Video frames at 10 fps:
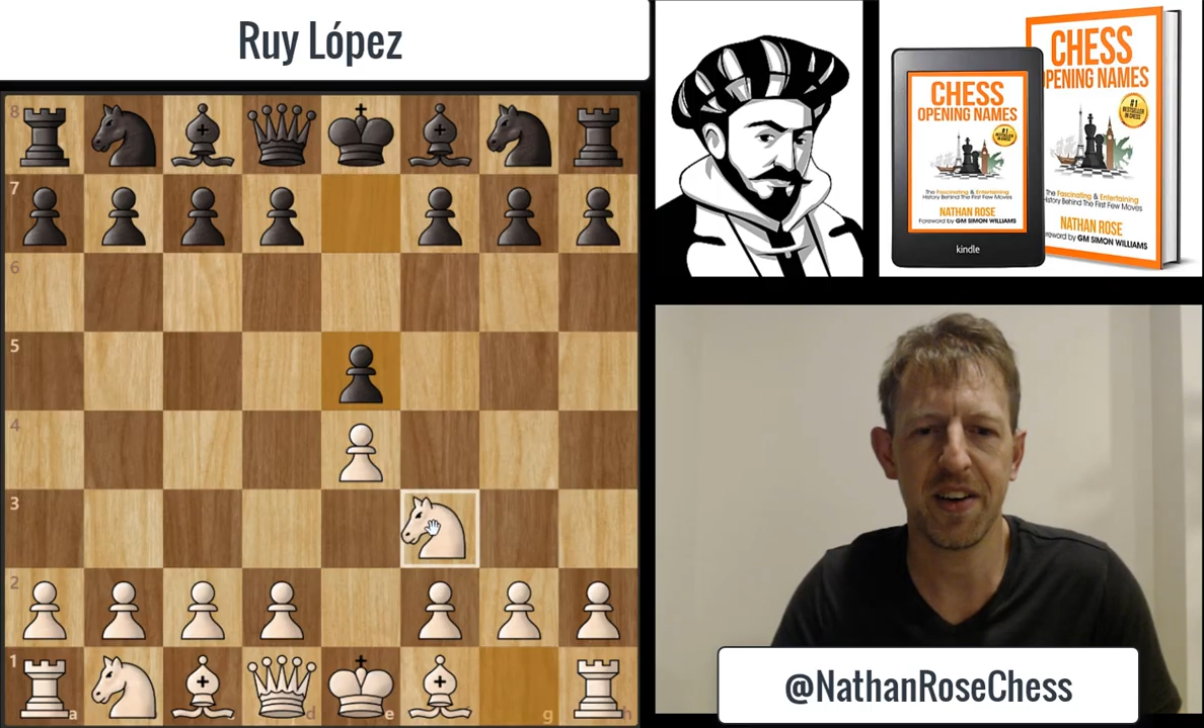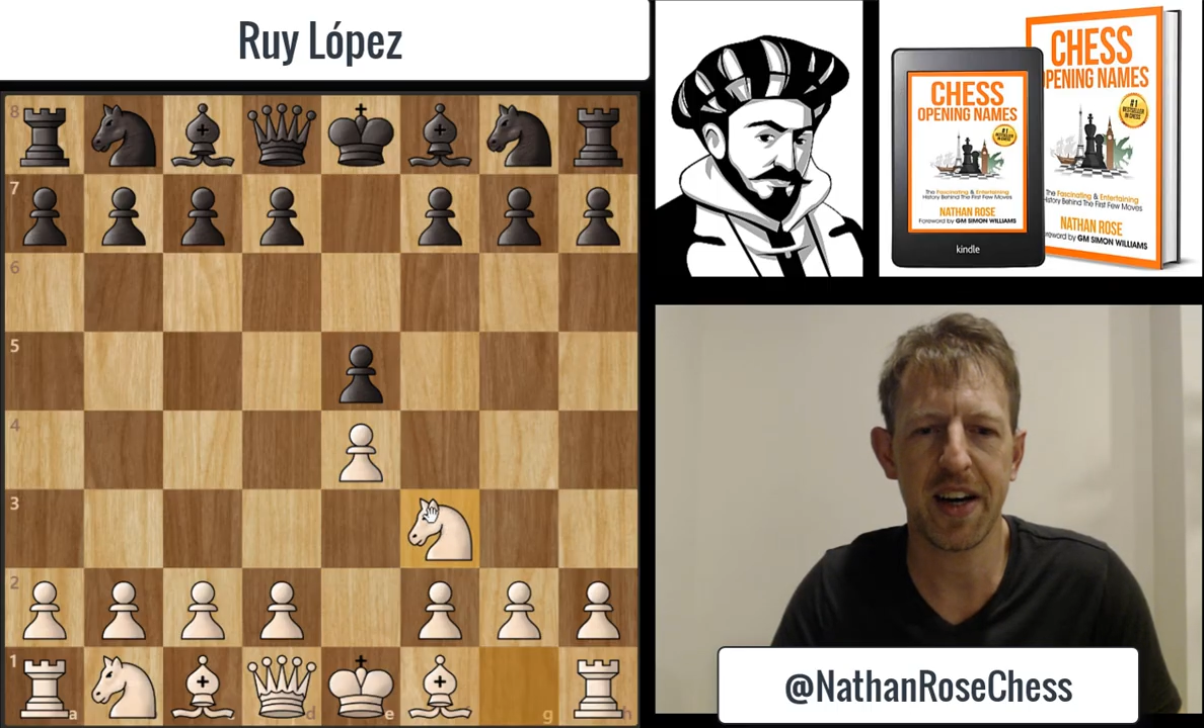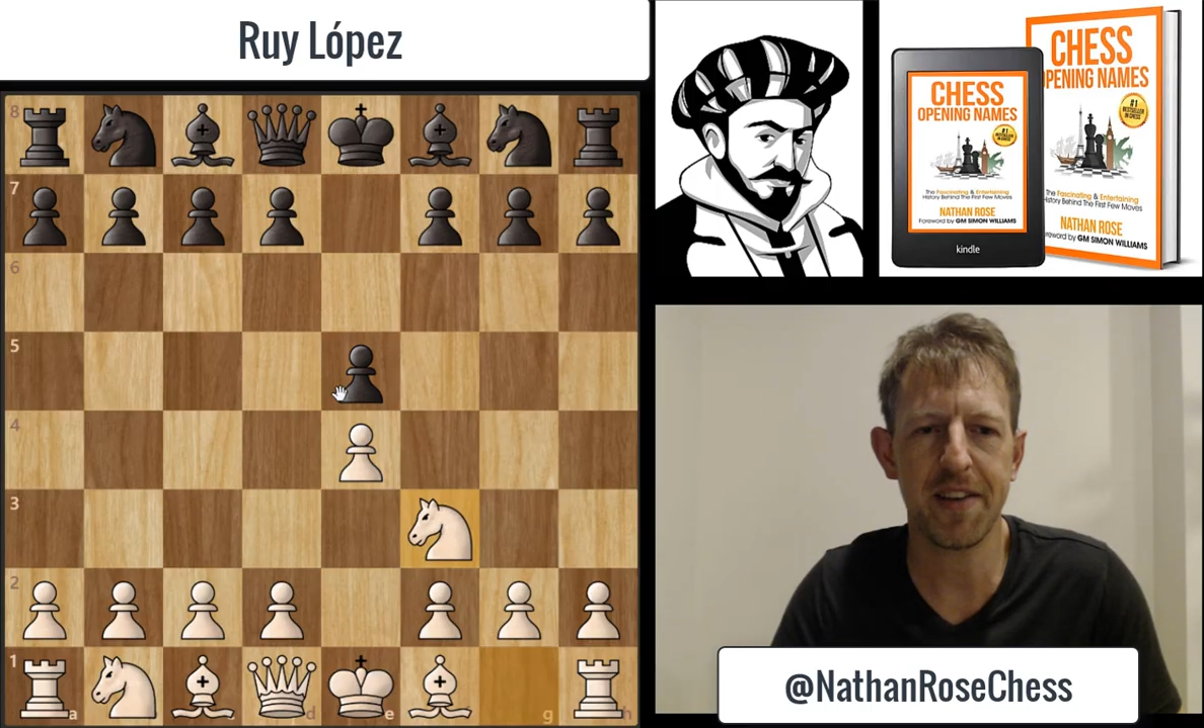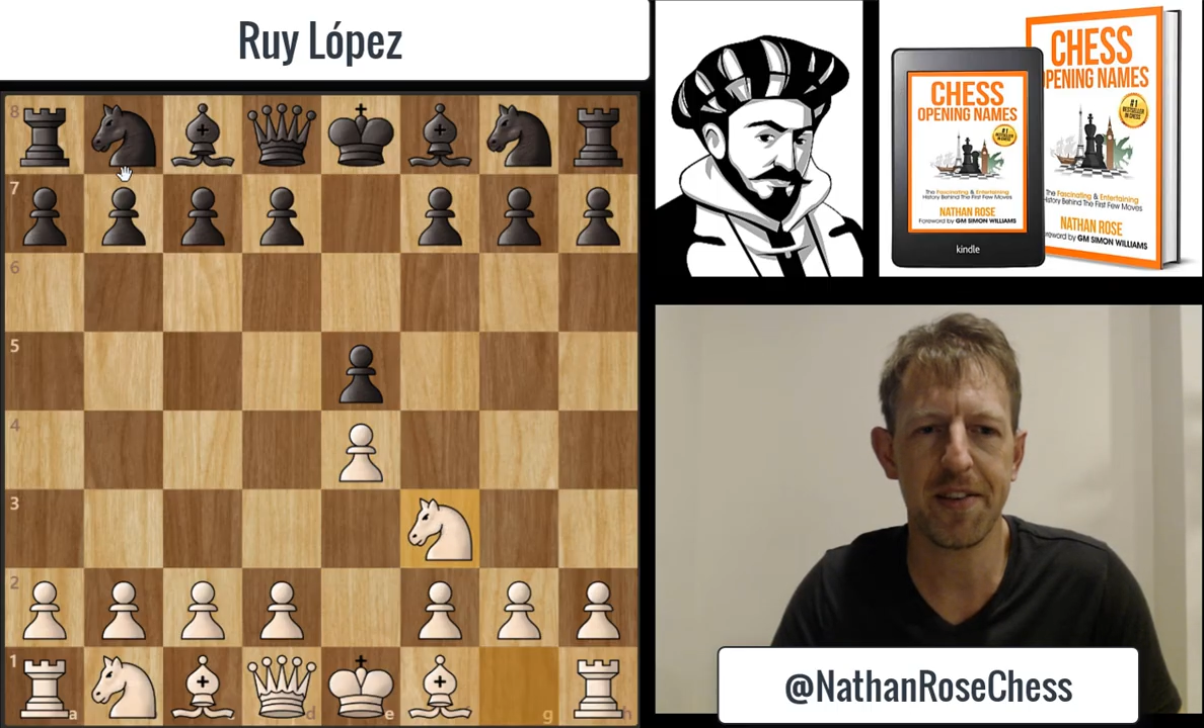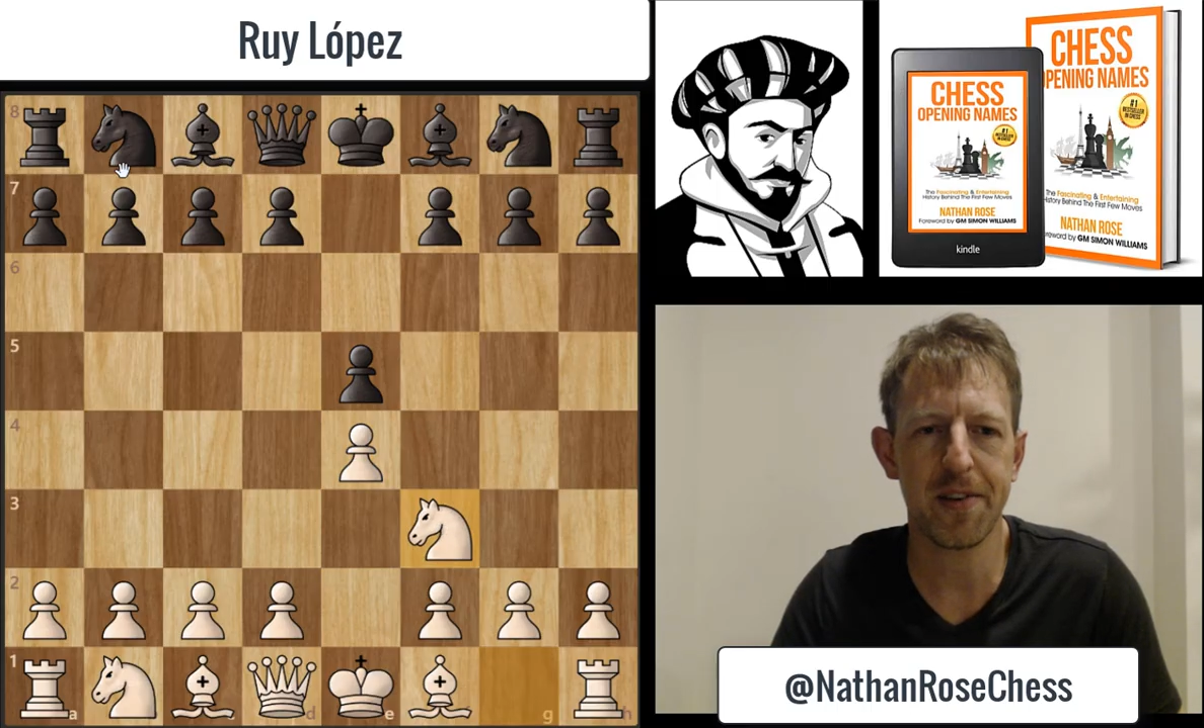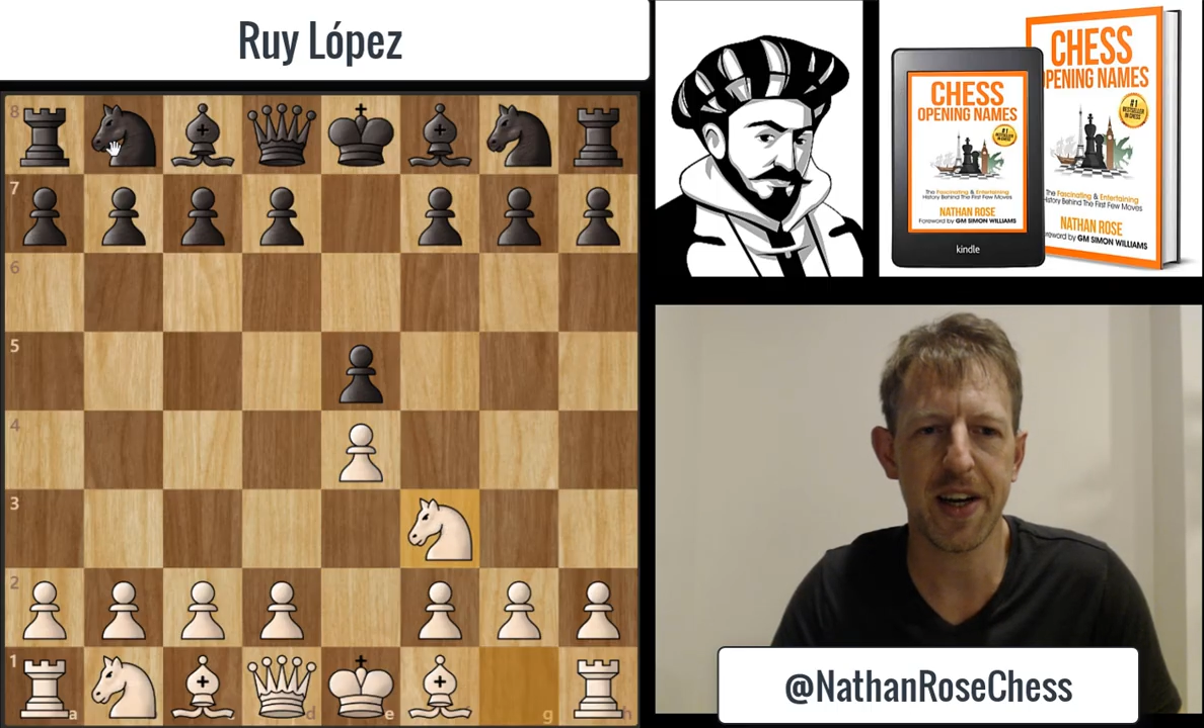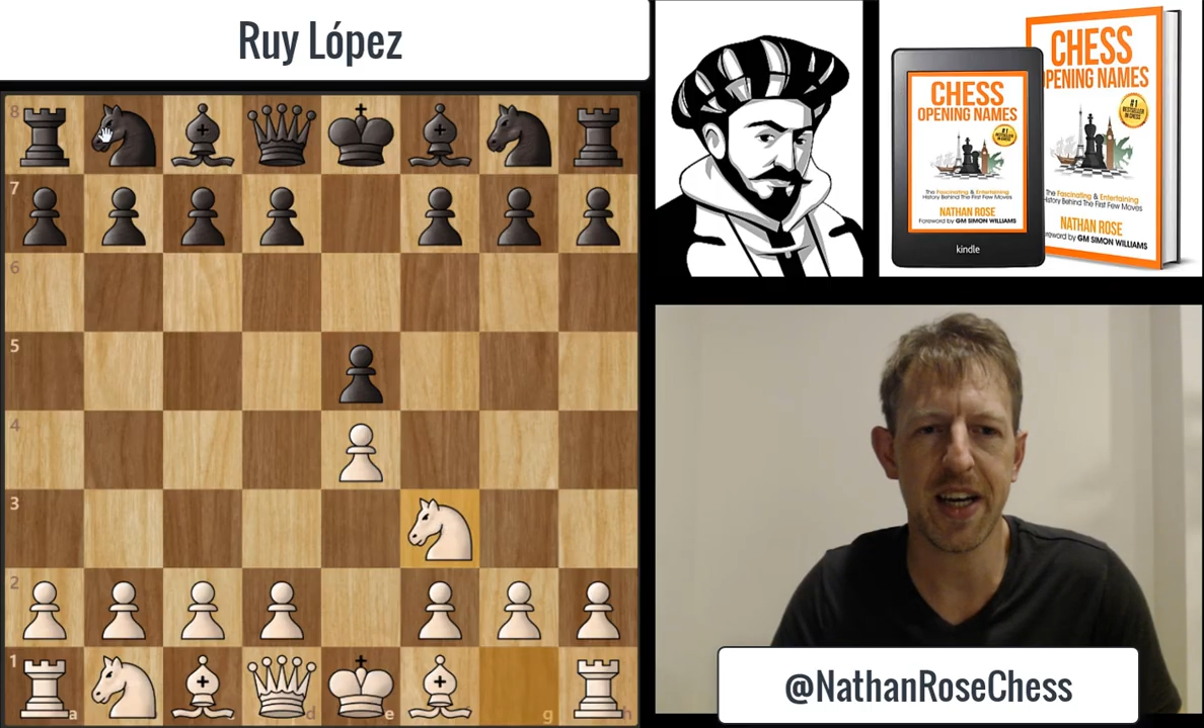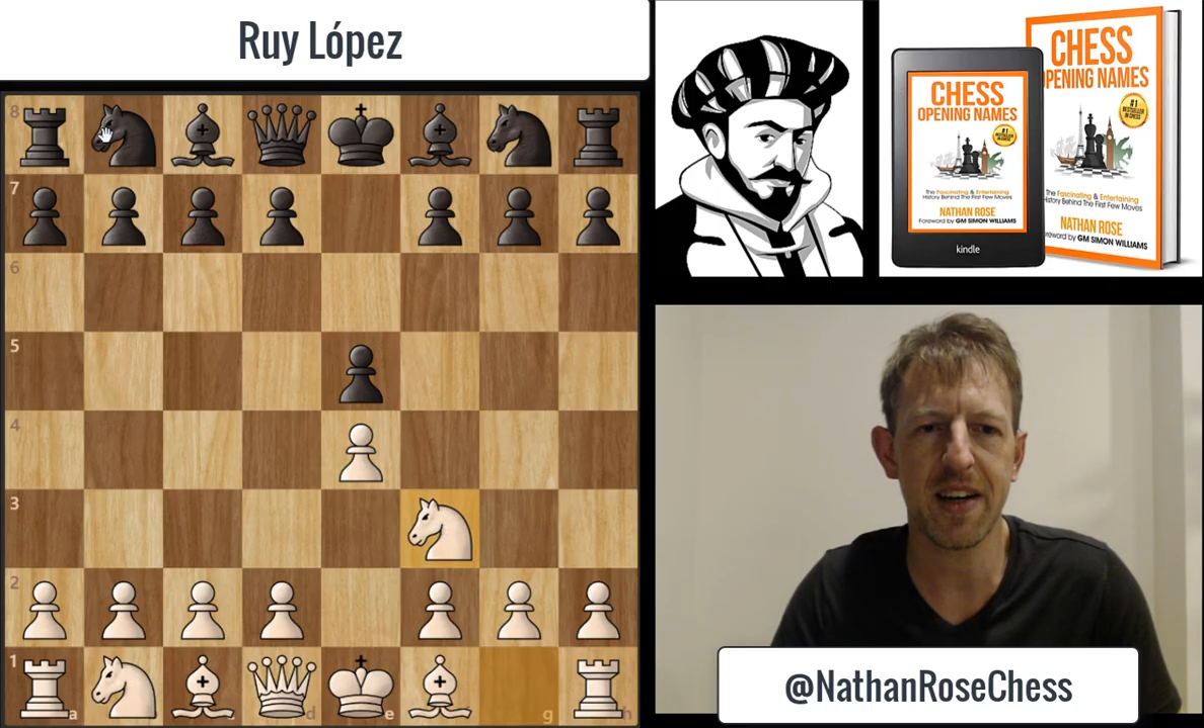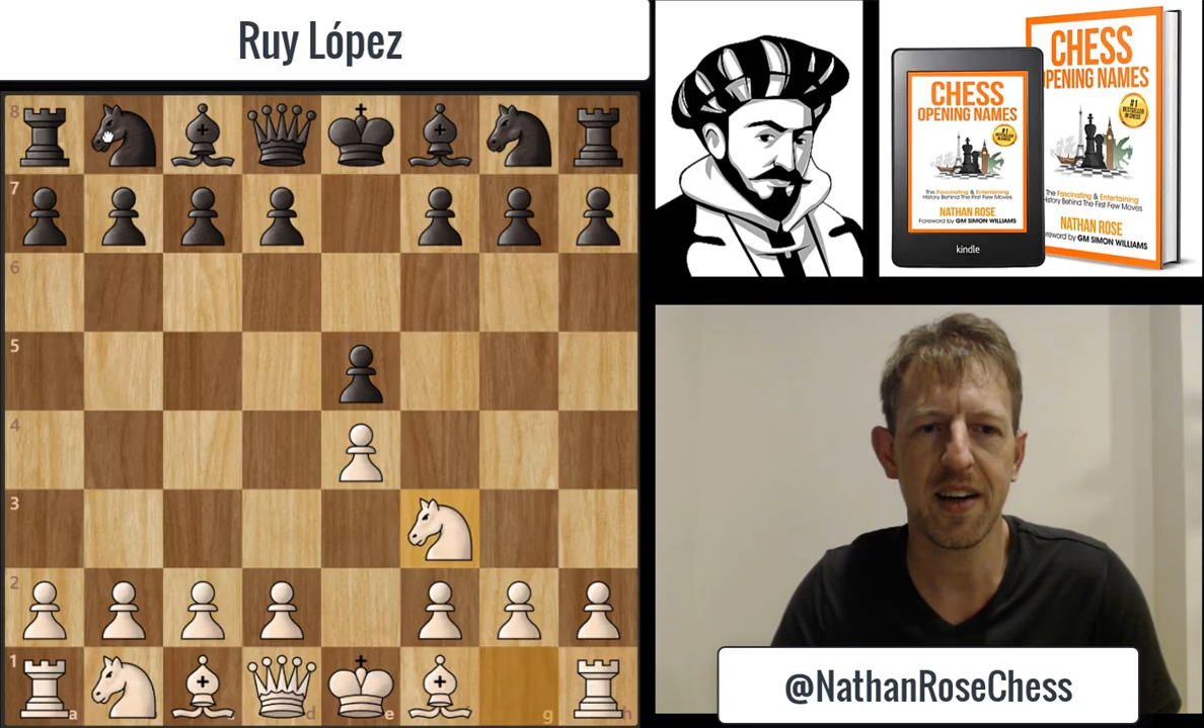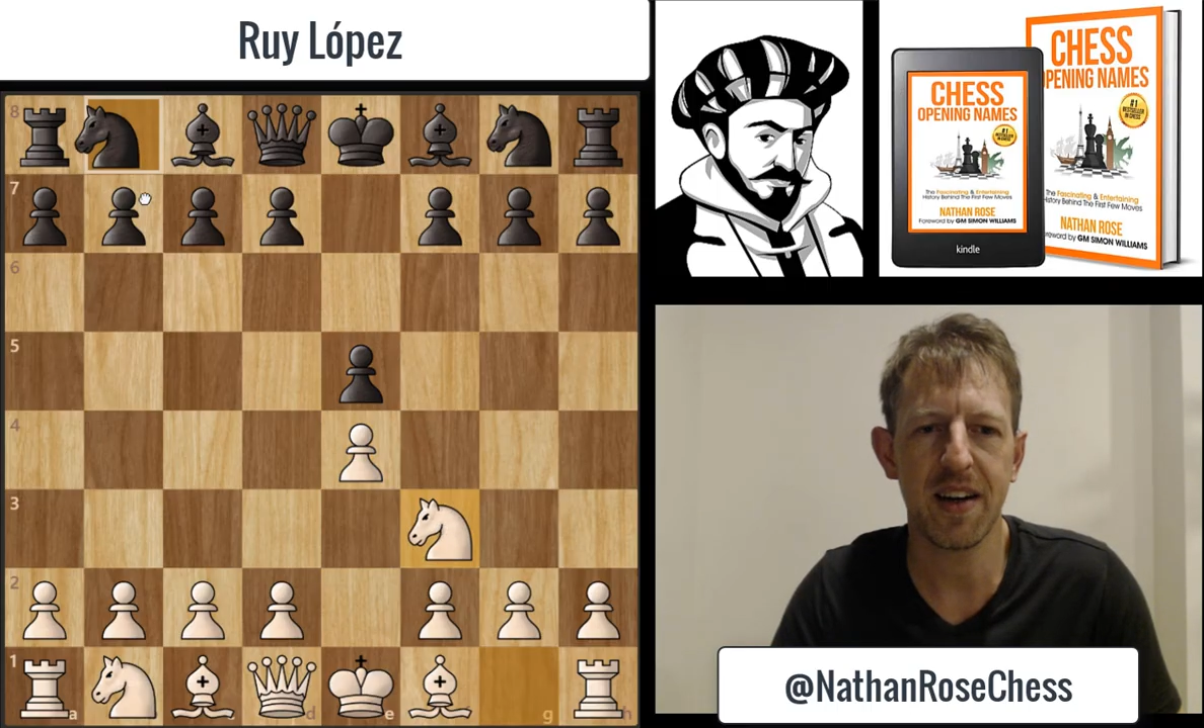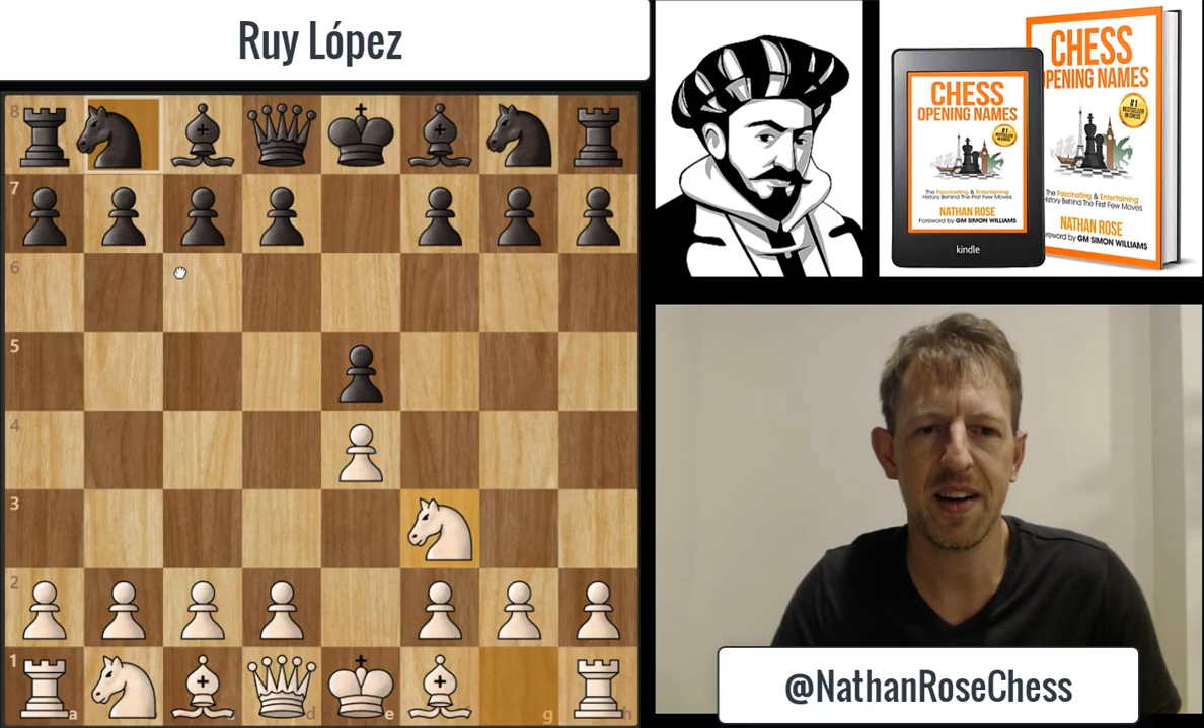knight f3,